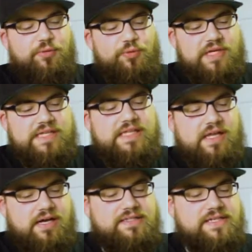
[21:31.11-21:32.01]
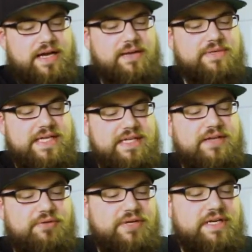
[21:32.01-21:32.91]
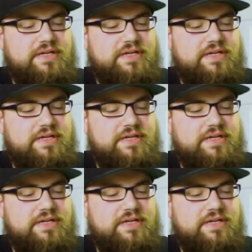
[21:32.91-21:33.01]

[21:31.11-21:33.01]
really long time to get going